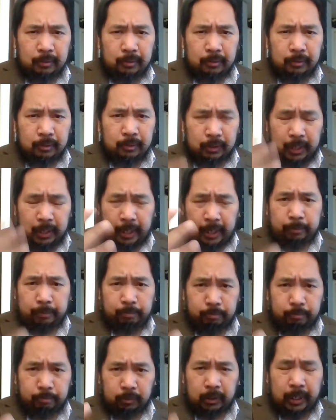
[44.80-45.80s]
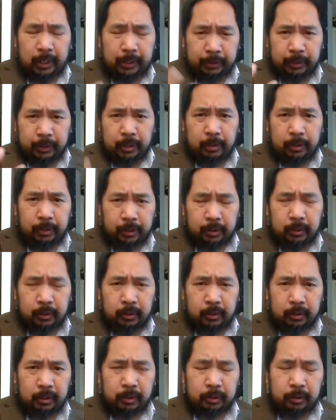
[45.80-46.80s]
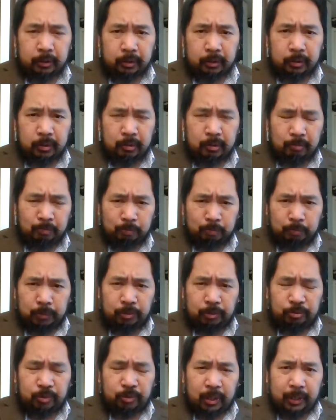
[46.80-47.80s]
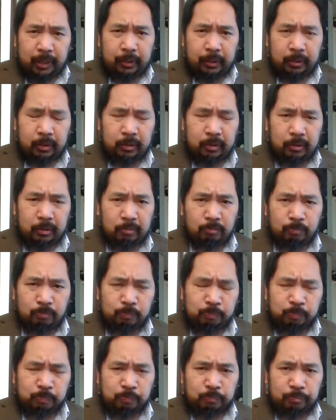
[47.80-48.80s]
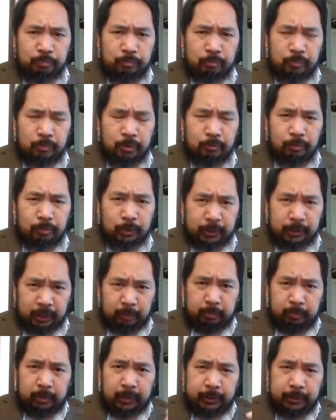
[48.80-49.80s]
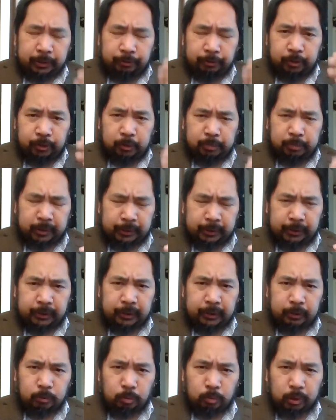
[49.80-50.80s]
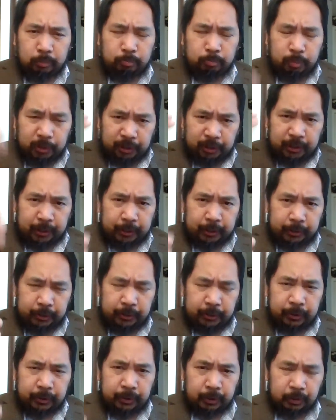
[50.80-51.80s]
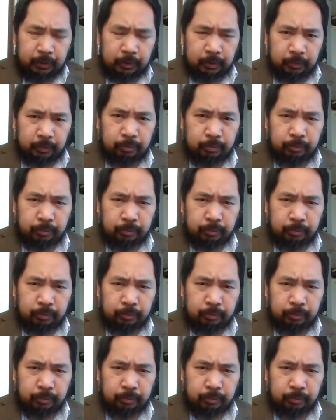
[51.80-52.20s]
land area and define, for example, as the Philippines did, what percentage of